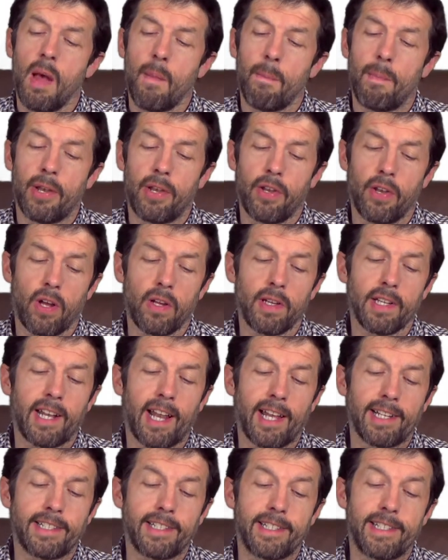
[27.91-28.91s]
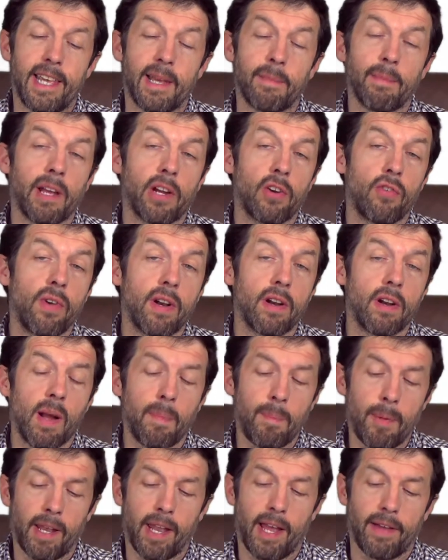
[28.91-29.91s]
but now I'd like to take my career
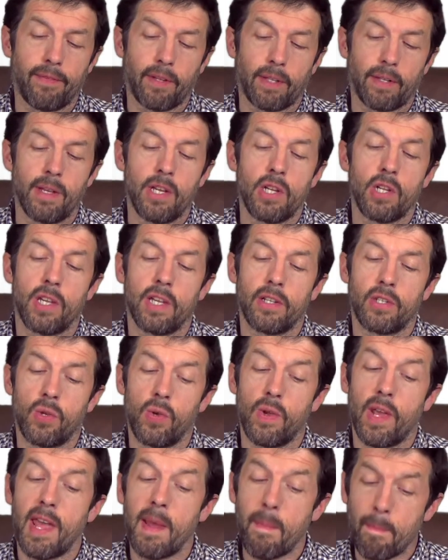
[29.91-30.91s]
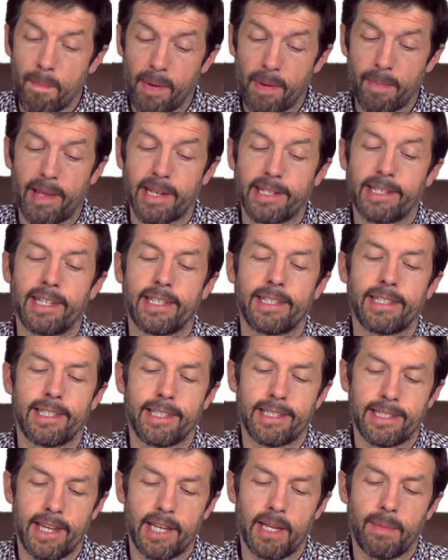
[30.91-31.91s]
up a level to implementing
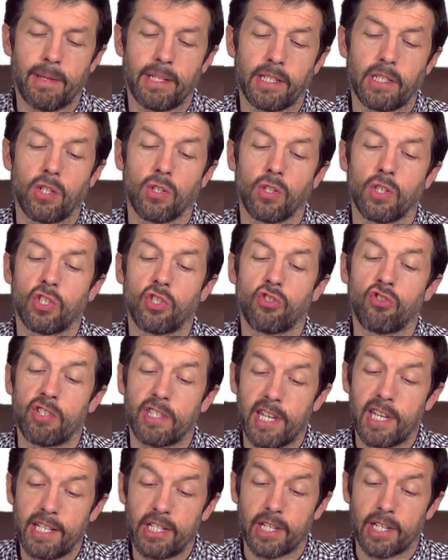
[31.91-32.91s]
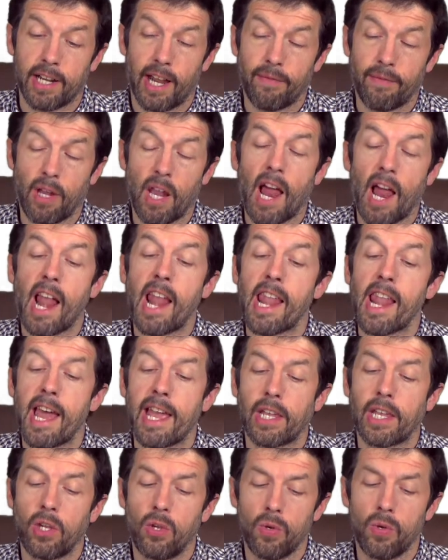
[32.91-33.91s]
sustainability on a strategic level
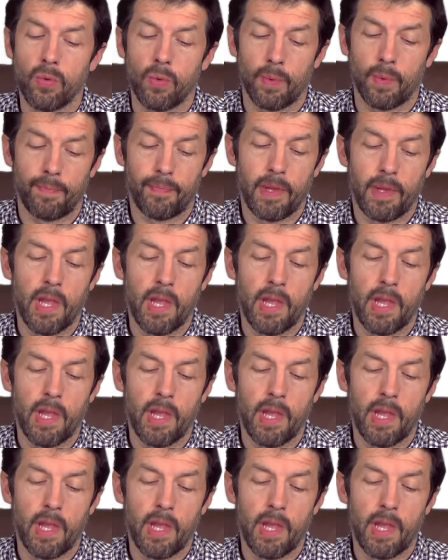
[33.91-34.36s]
like you.